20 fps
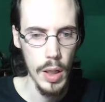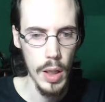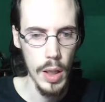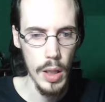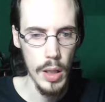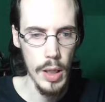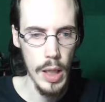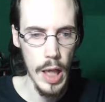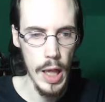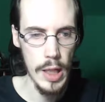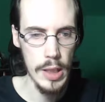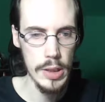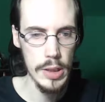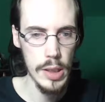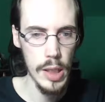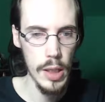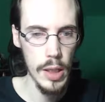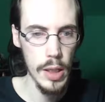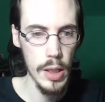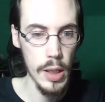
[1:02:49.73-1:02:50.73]
And that is
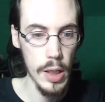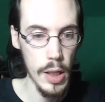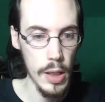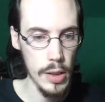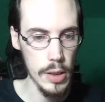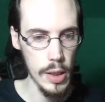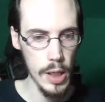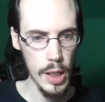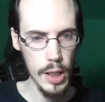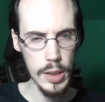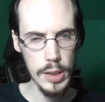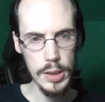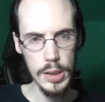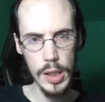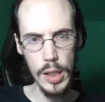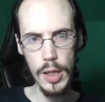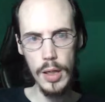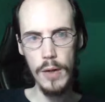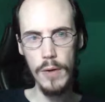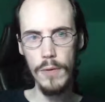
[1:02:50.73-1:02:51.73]
the
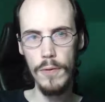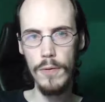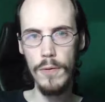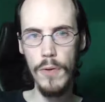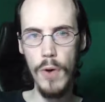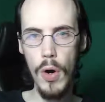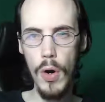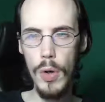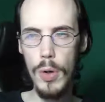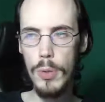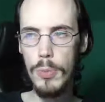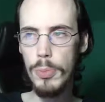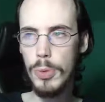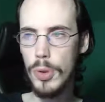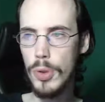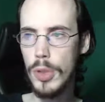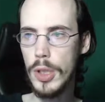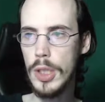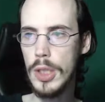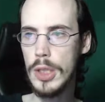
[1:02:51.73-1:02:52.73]
end of volume
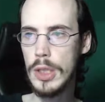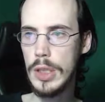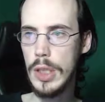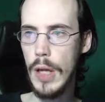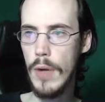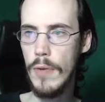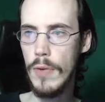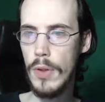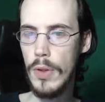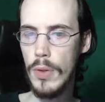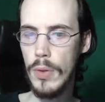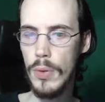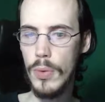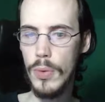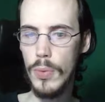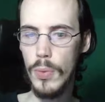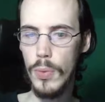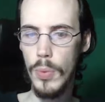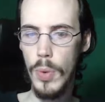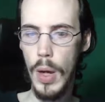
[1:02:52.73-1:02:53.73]
37.
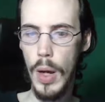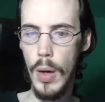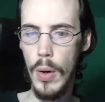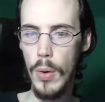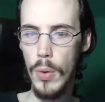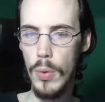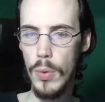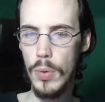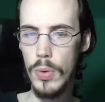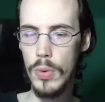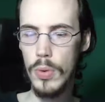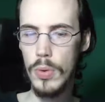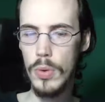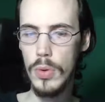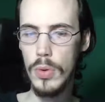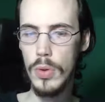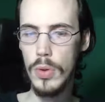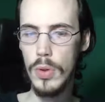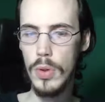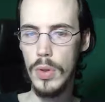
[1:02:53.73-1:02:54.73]
Wow.
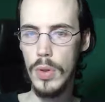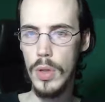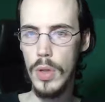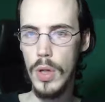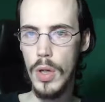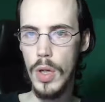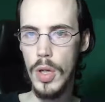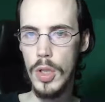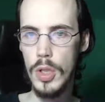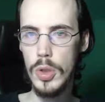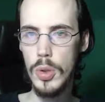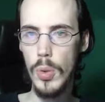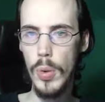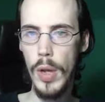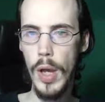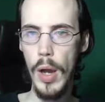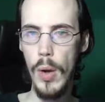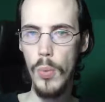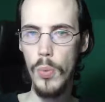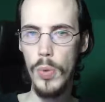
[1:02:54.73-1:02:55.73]
So we
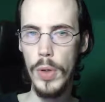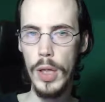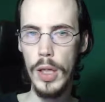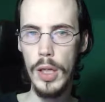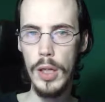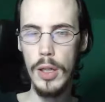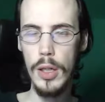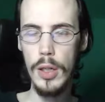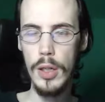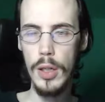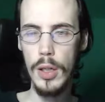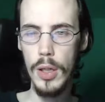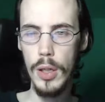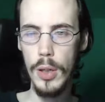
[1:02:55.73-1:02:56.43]
got Rickert and